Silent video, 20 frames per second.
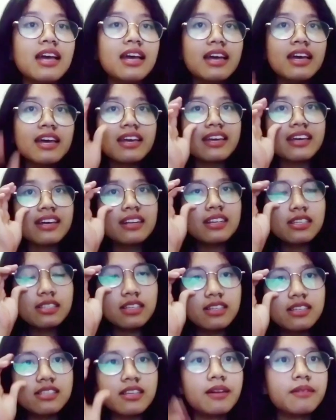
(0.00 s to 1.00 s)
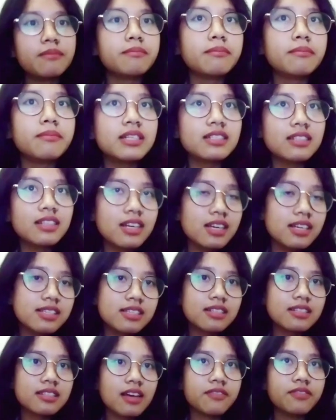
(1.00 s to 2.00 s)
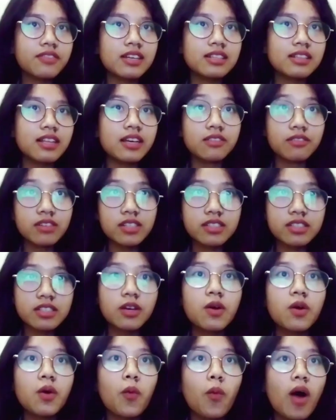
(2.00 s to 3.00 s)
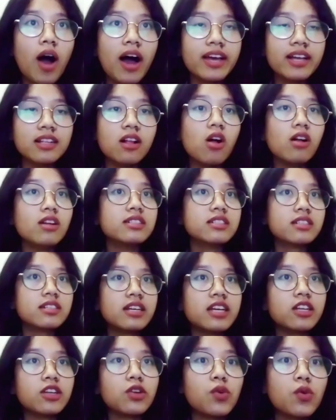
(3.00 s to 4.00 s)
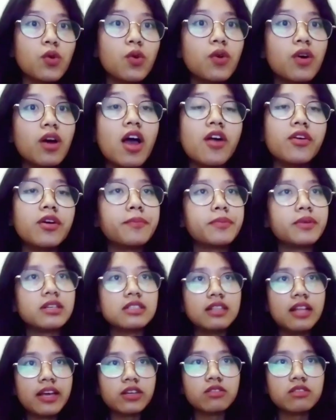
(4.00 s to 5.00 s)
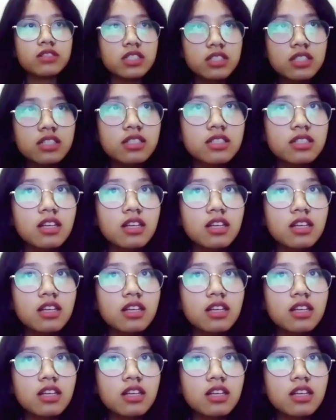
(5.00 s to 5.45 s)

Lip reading: English is a mildly syntactic language, while older Indo-European languages